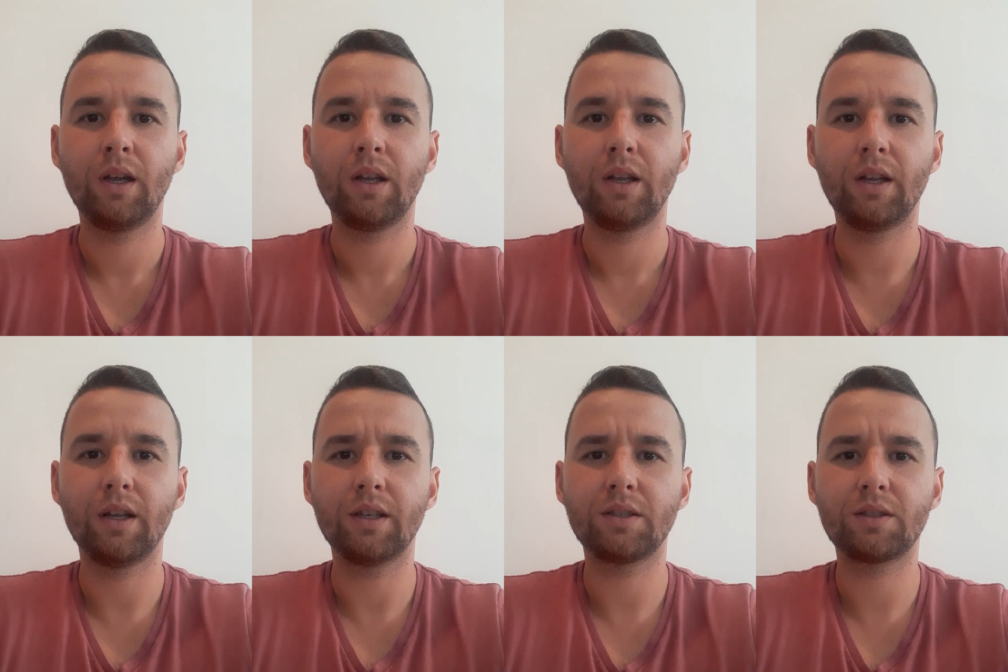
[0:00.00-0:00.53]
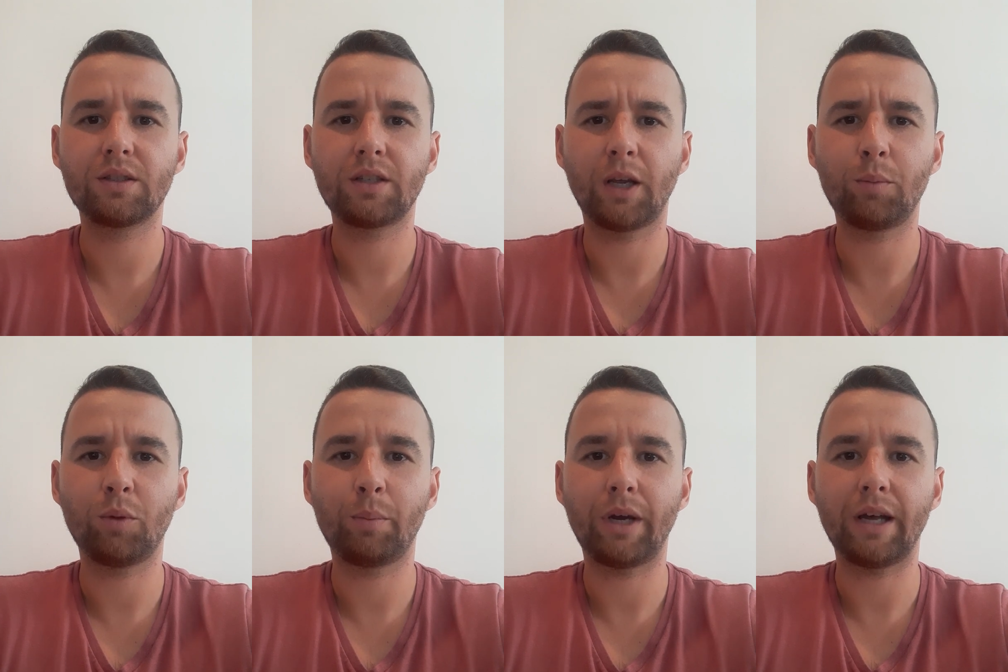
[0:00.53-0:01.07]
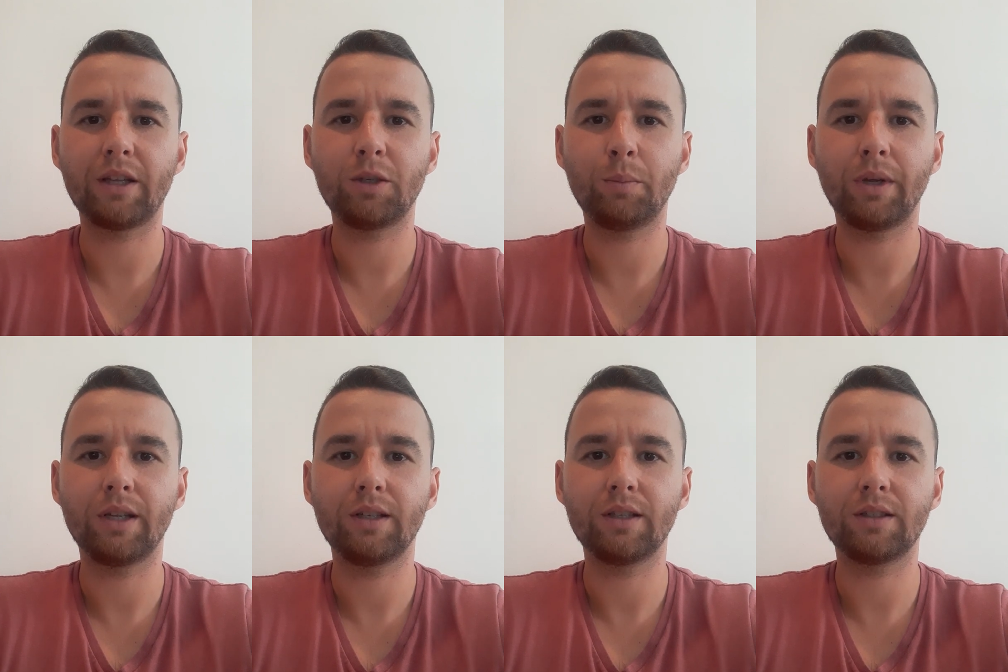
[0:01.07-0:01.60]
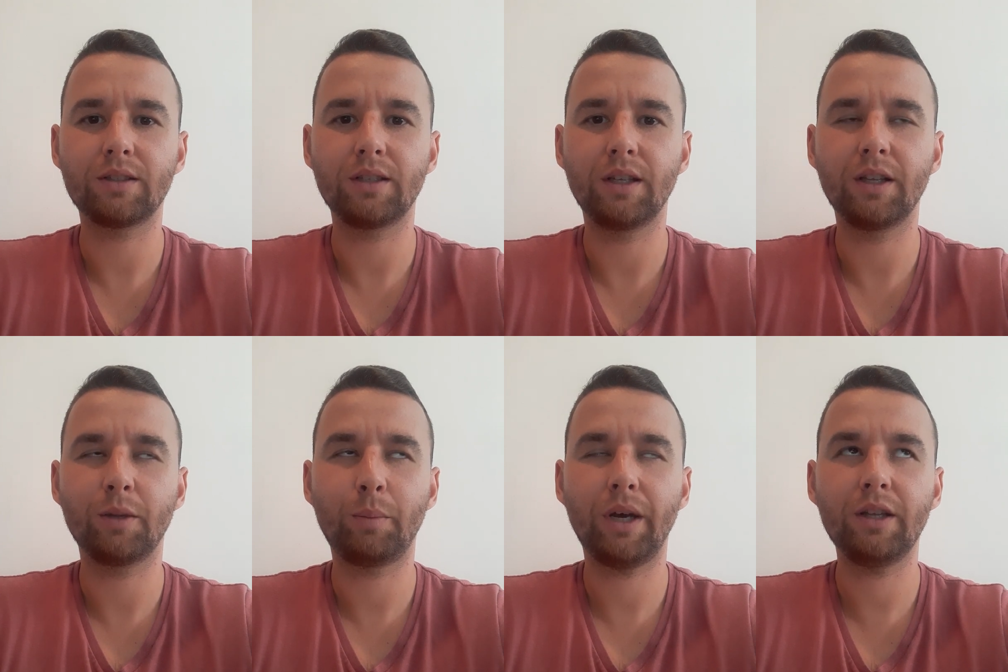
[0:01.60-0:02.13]
this type of path dependency.
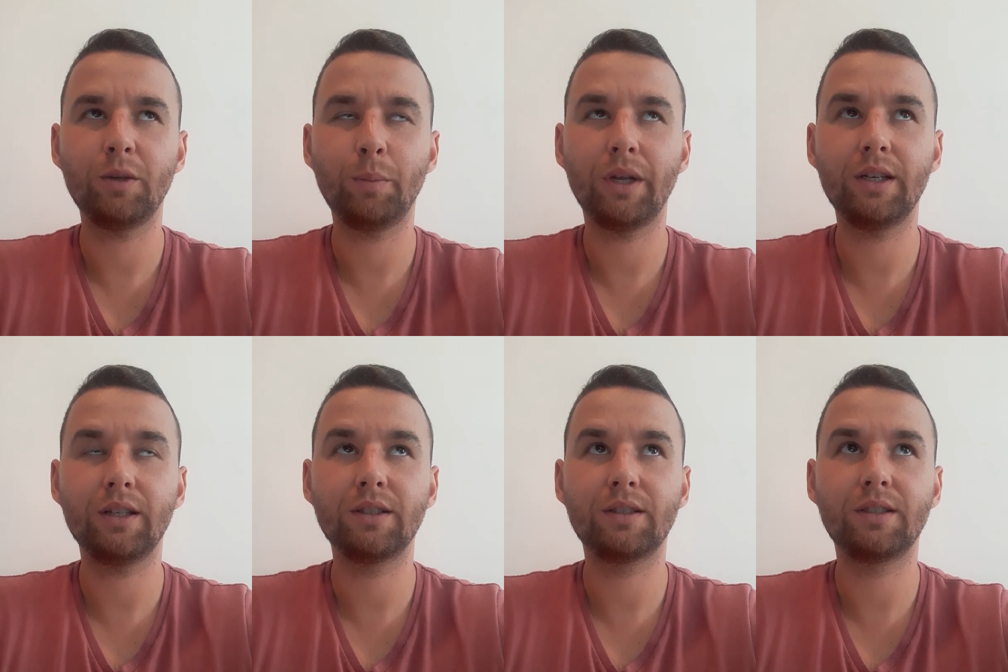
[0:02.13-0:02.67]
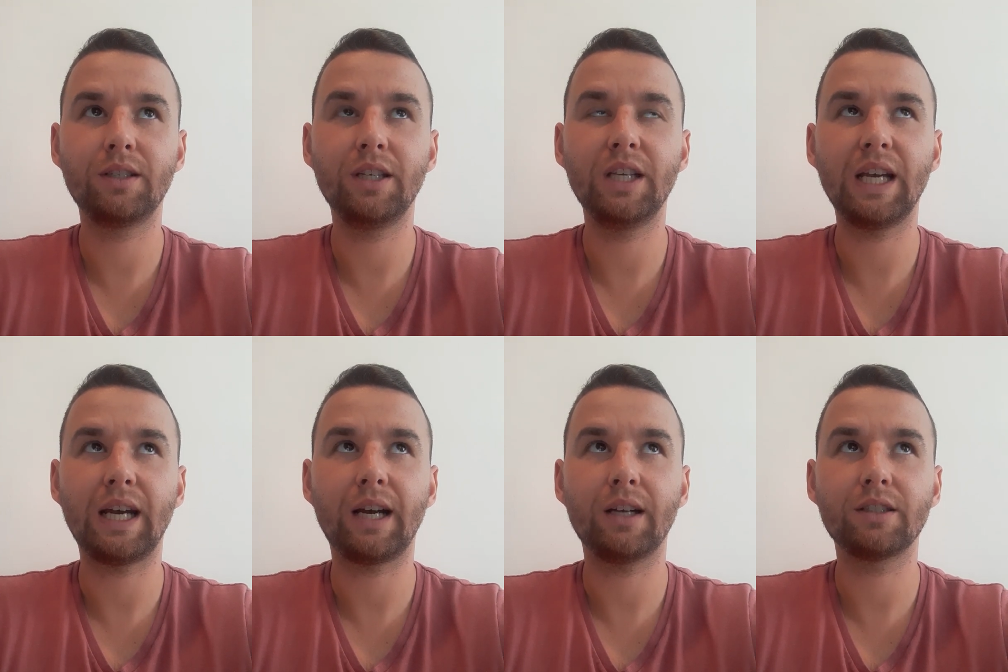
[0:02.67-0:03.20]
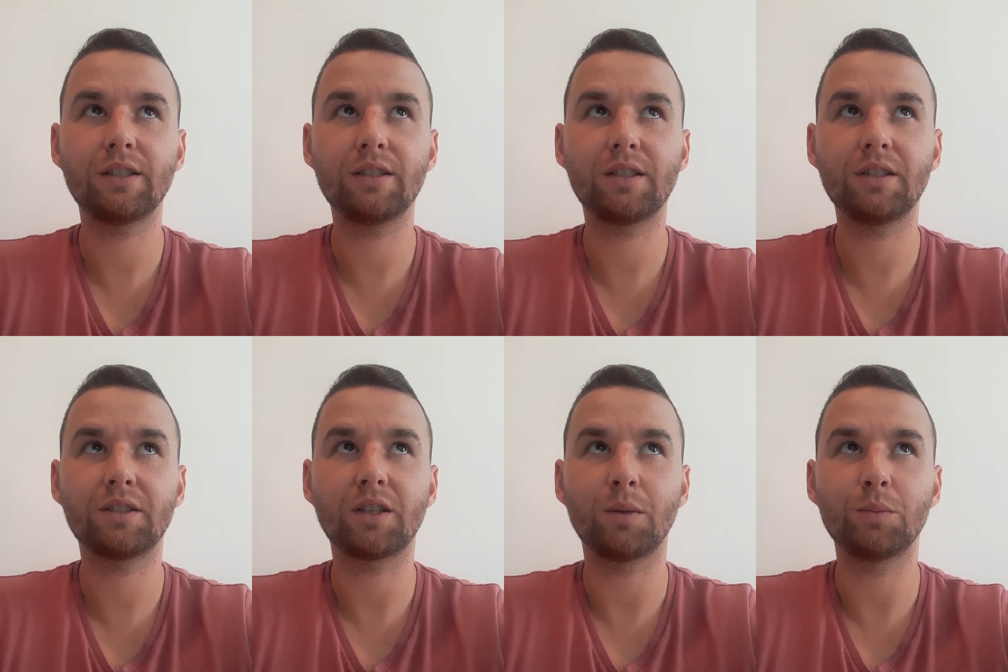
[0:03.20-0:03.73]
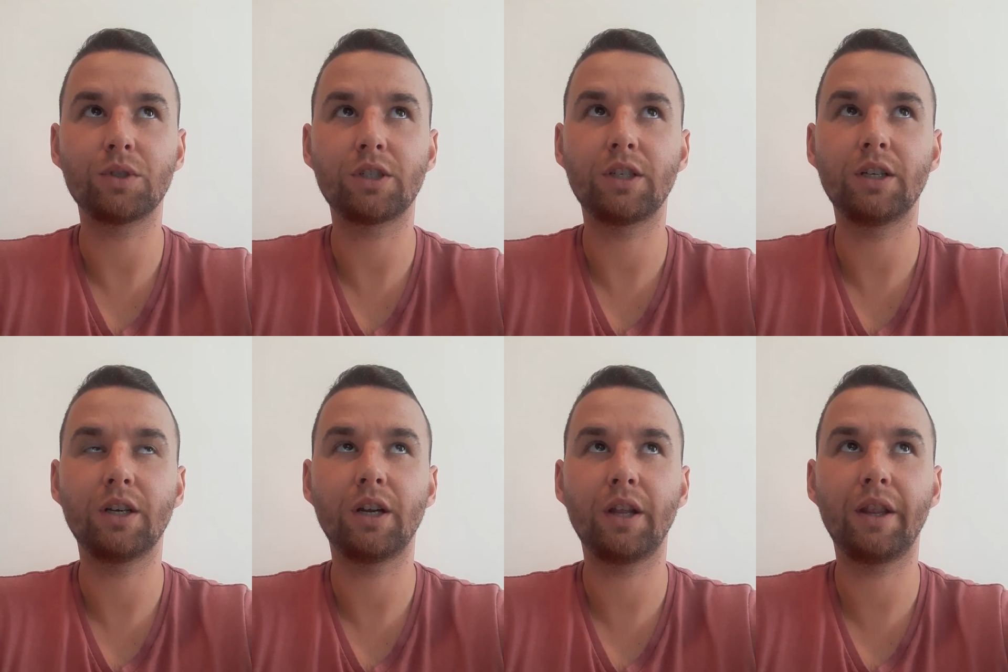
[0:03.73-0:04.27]
And the path dependency has this
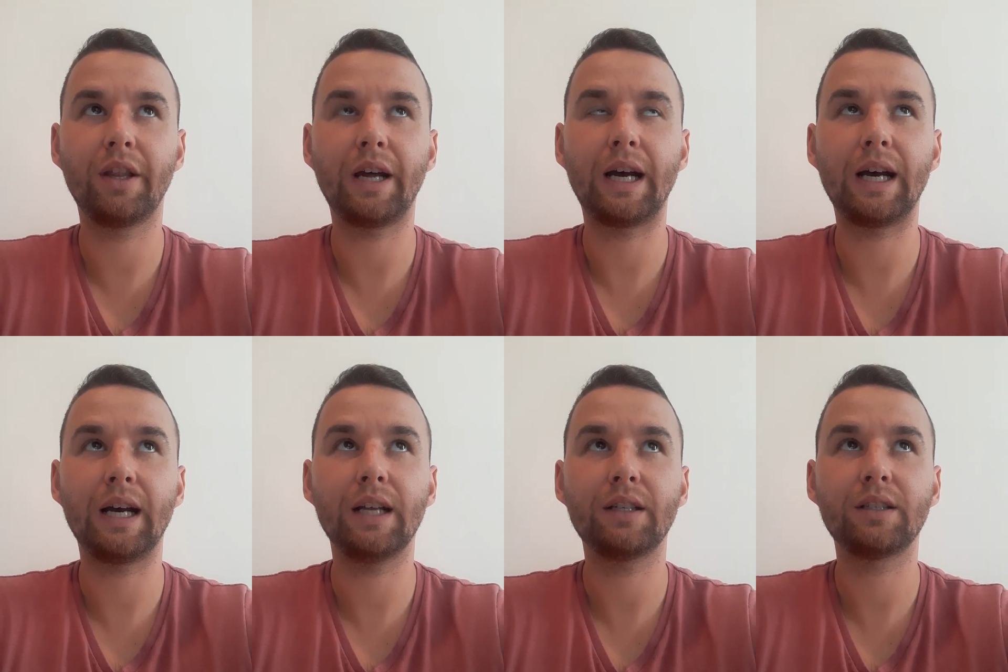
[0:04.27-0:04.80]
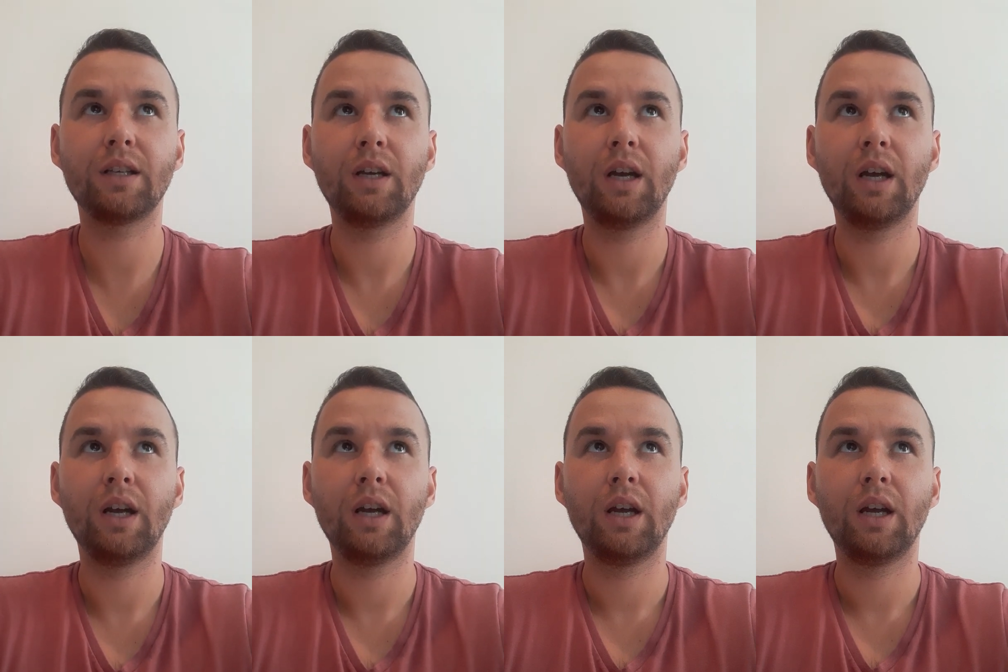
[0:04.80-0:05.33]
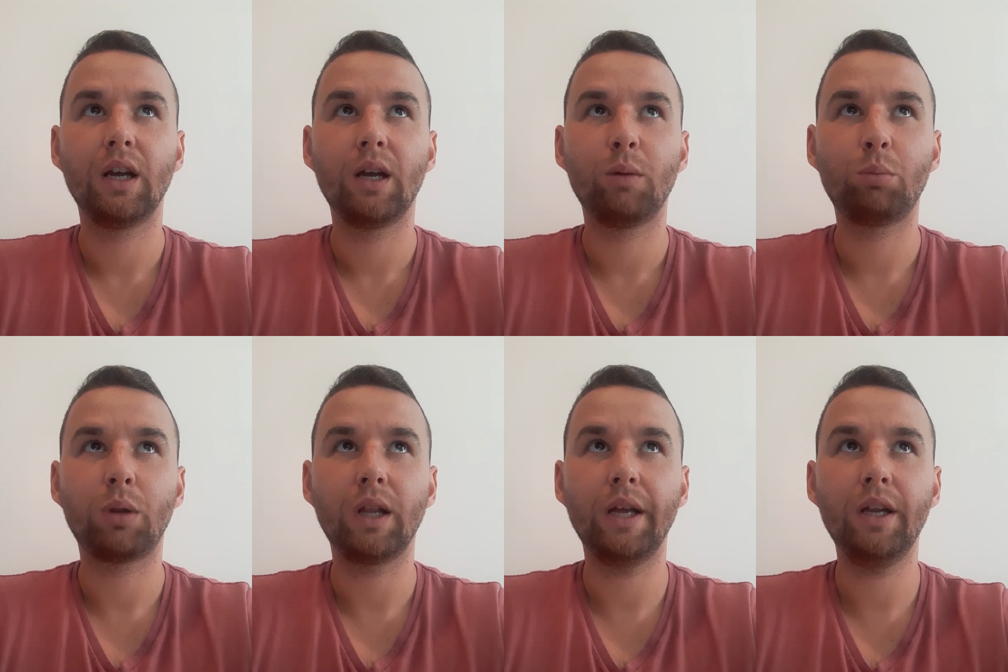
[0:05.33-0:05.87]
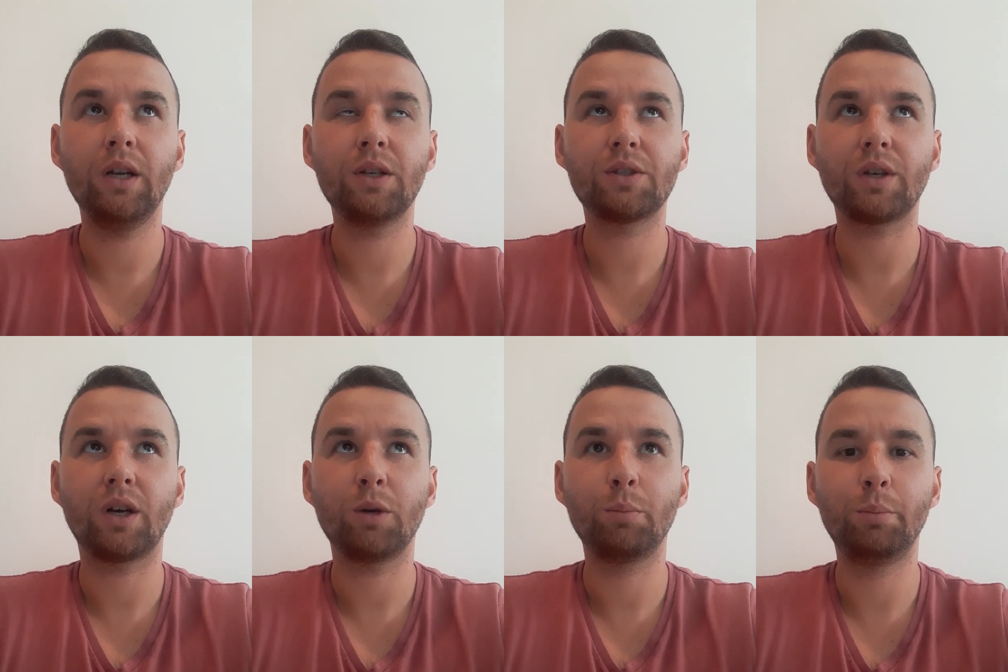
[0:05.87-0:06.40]
assumption that players
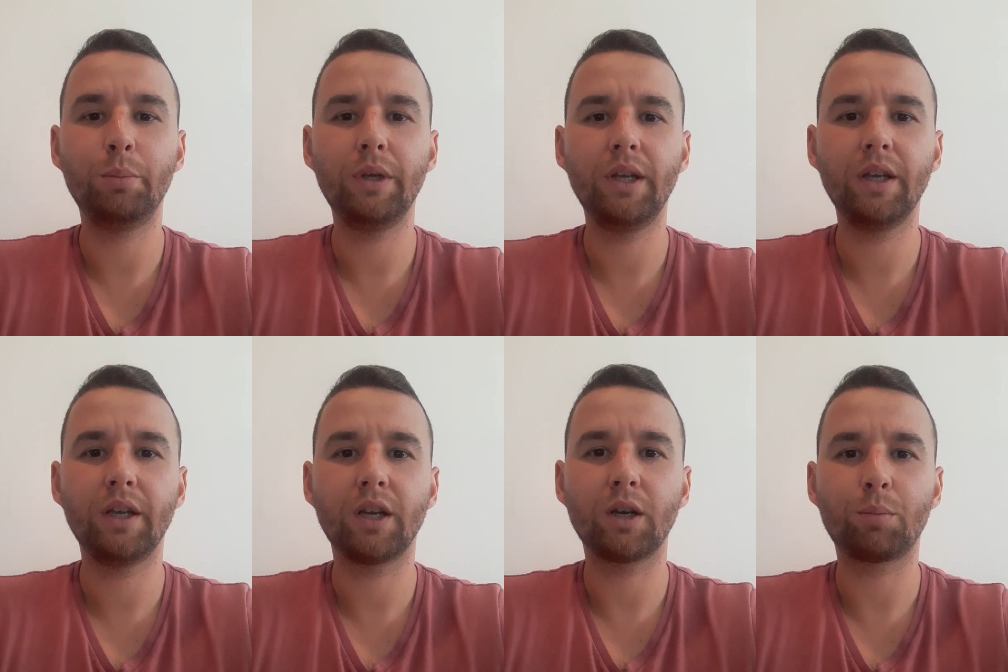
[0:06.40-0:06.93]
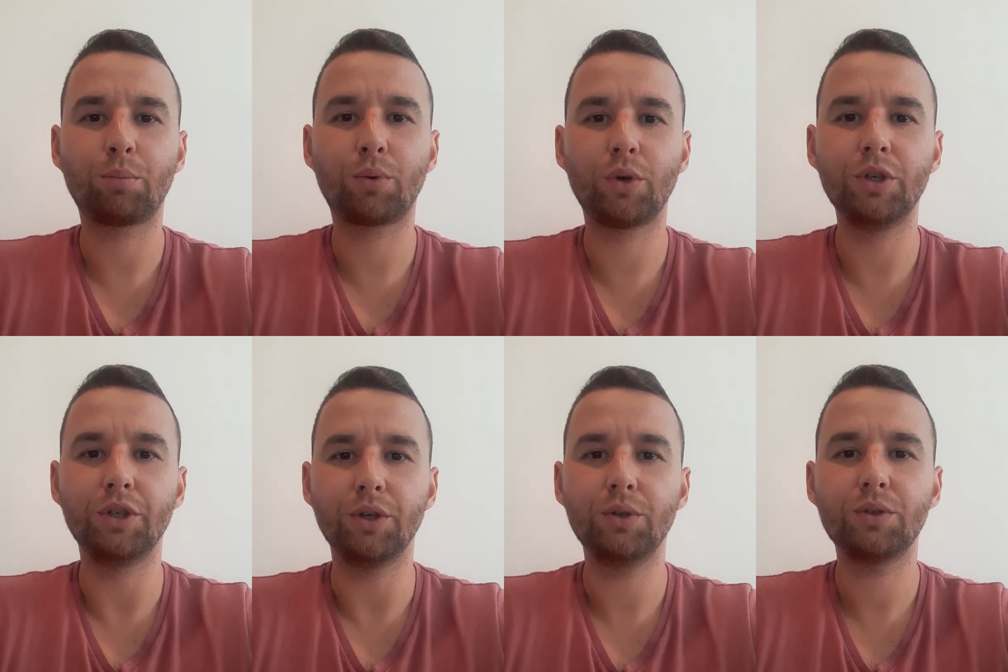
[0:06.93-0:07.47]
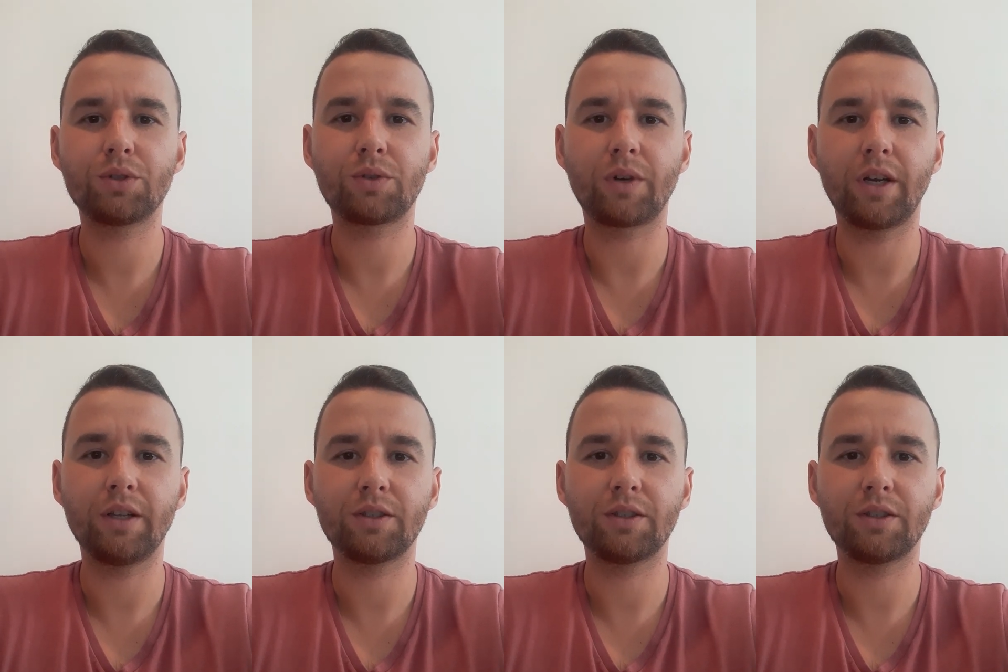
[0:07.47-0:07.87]
are being produced, right?